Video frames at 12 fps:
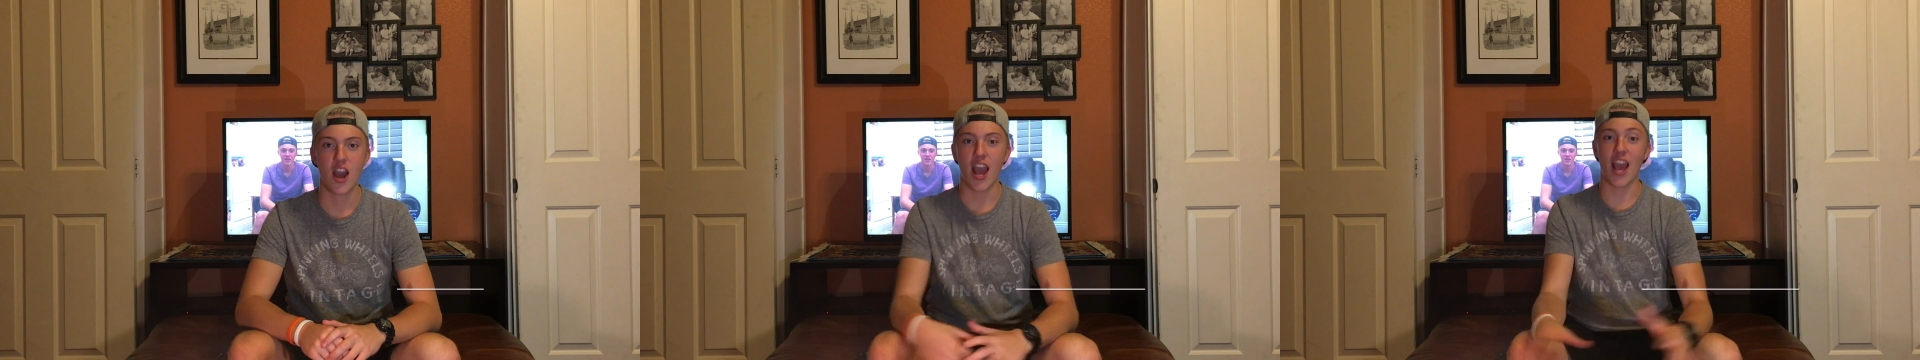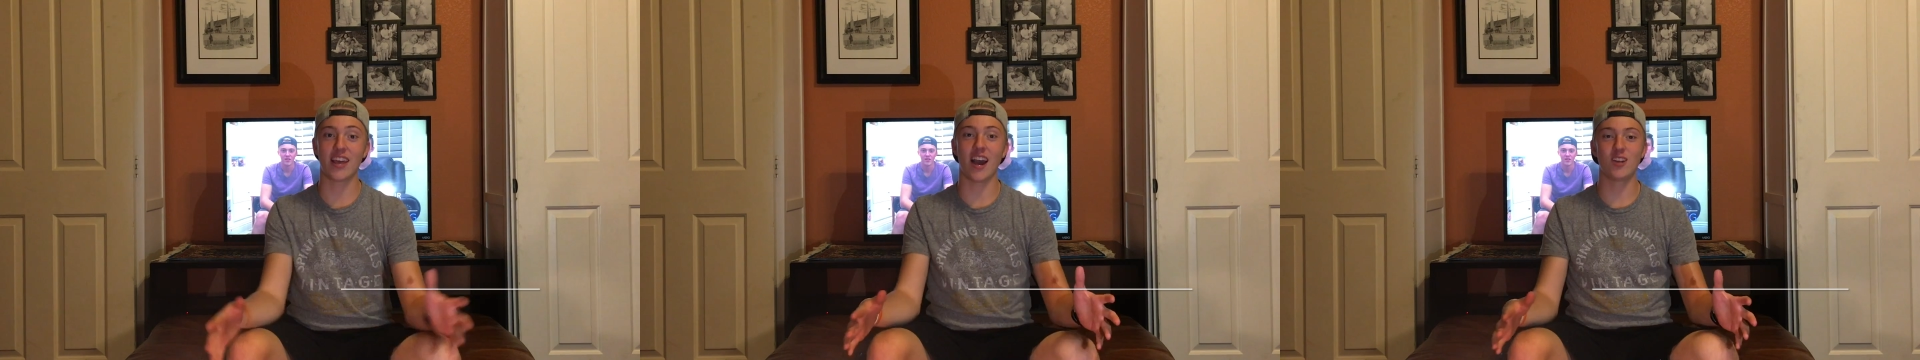
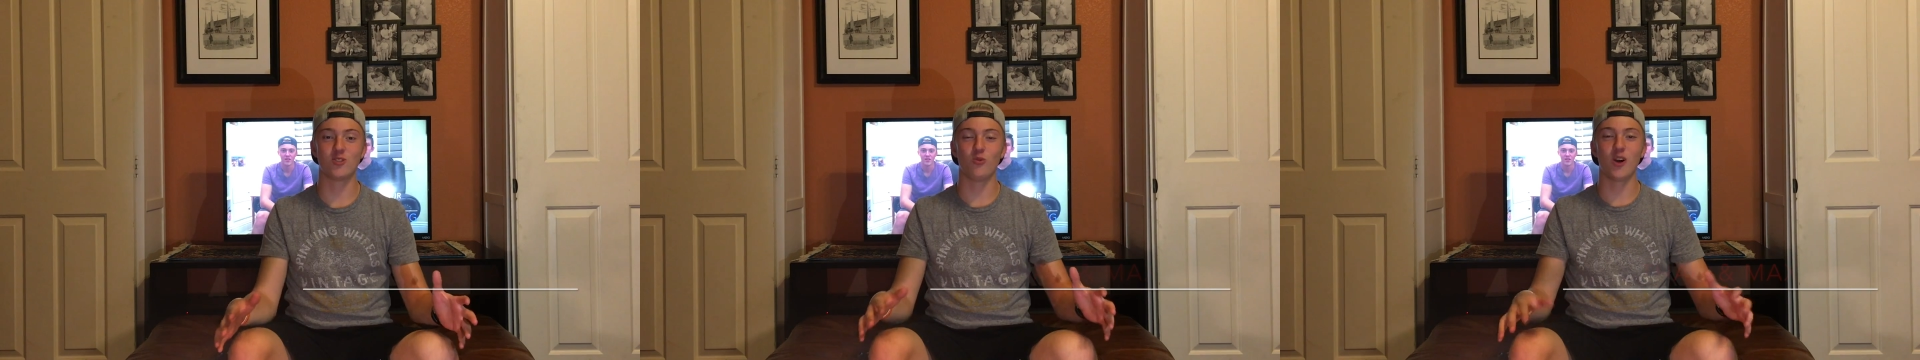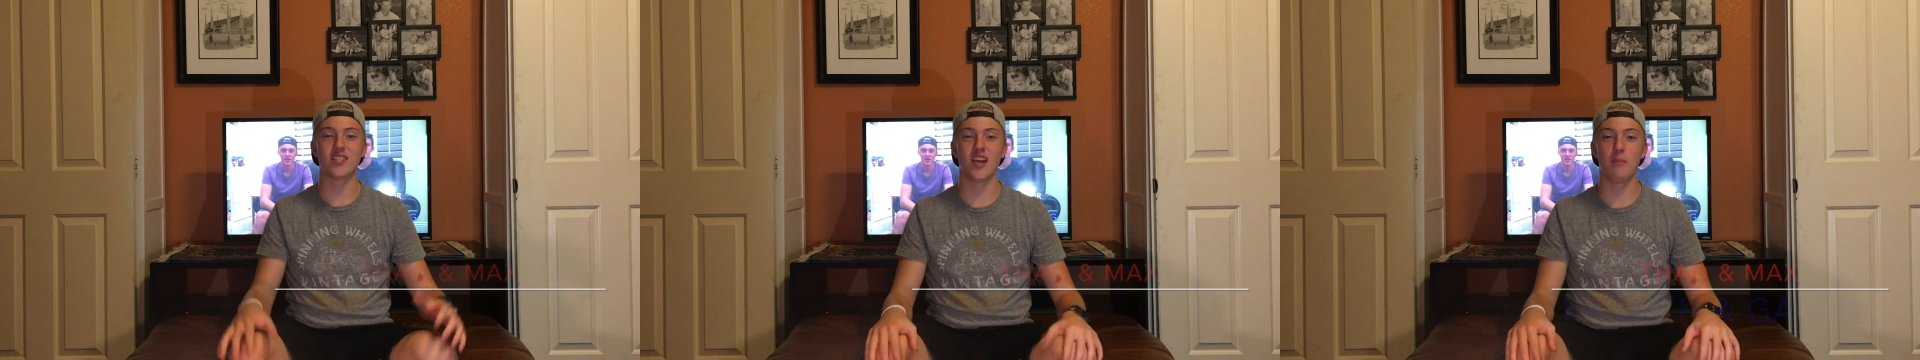Hey guys,
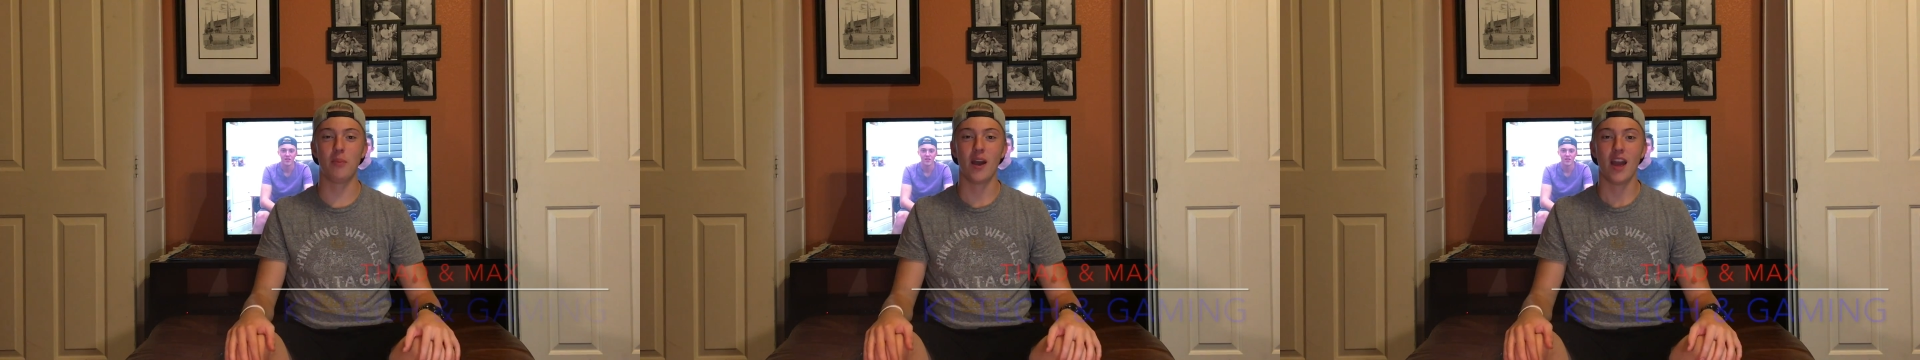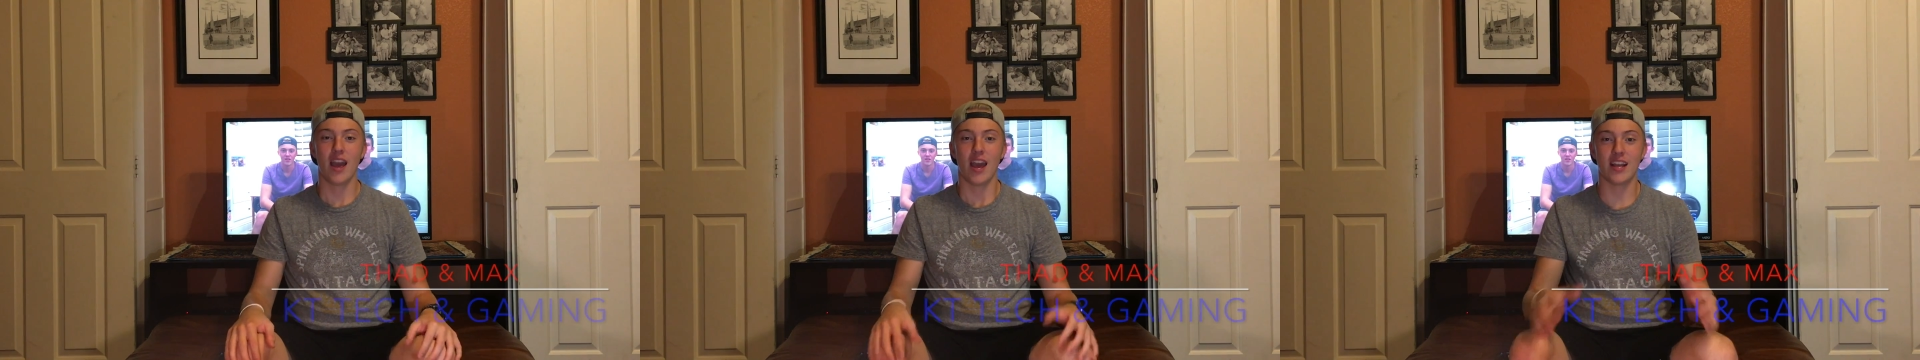what's up?
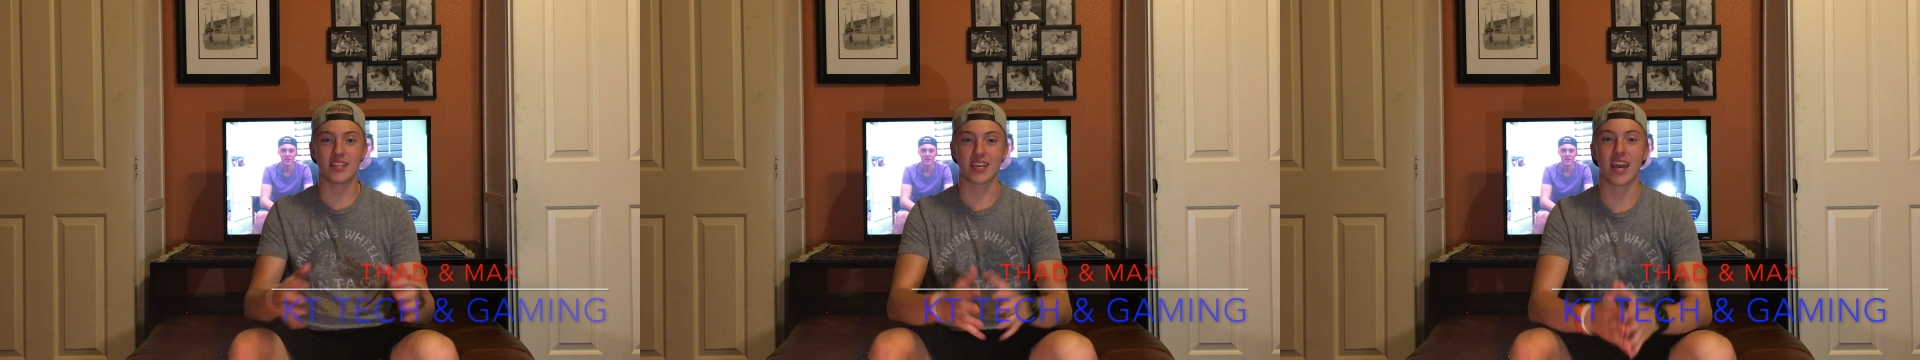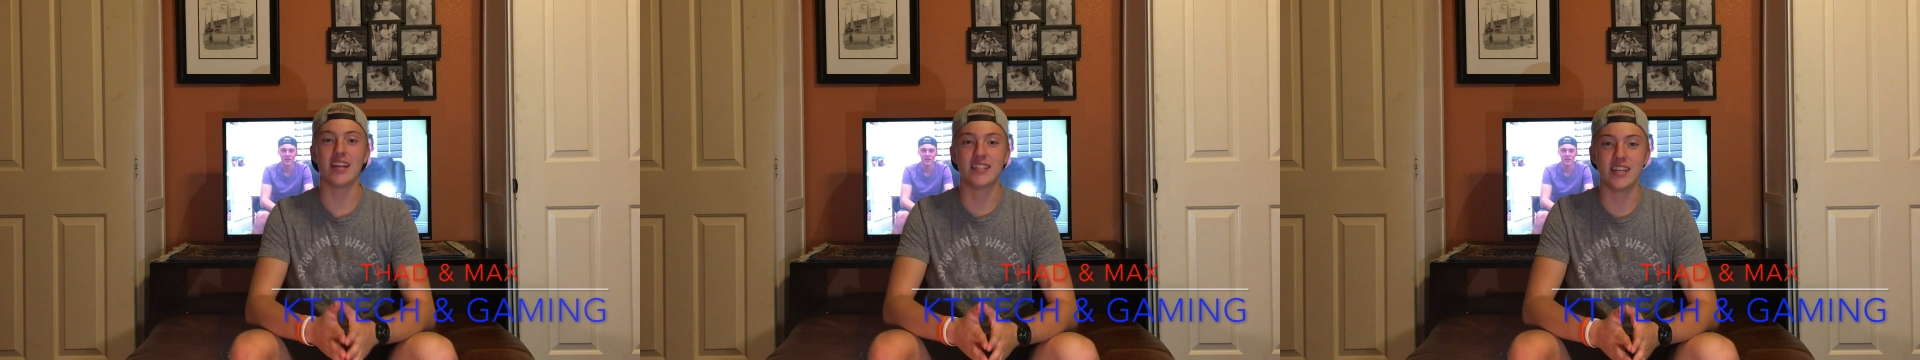It's
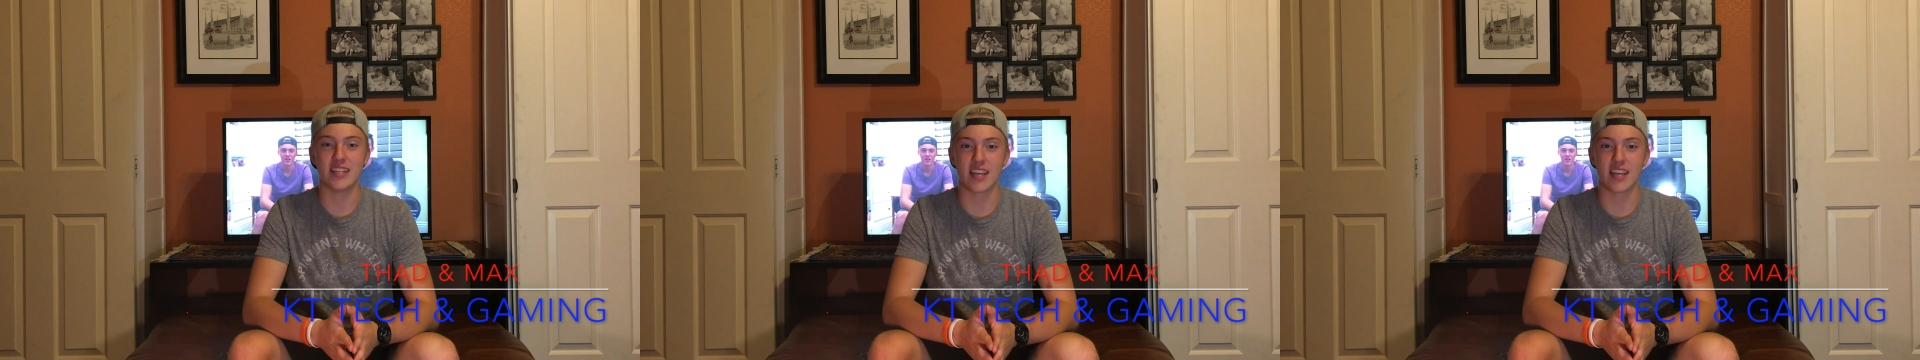KT